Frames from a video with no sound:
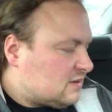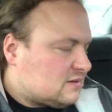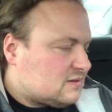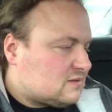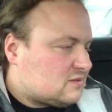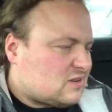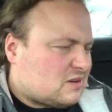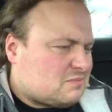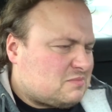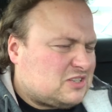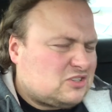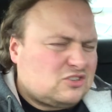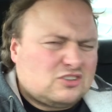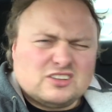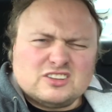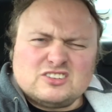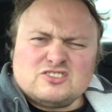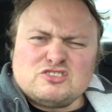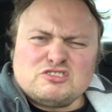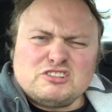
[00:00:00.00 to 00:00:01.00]
So I missed all
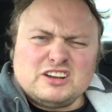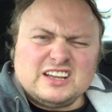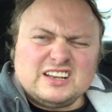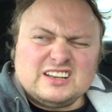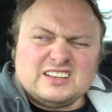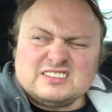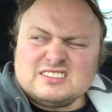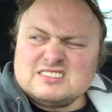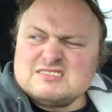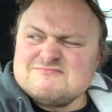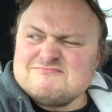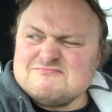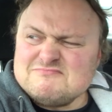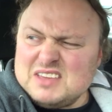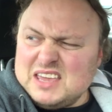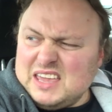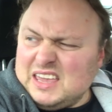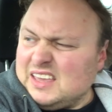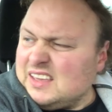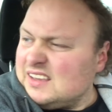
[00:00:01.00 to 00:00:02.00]
the trailers,
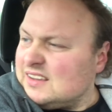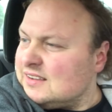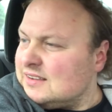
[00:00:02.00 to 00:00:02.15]
me.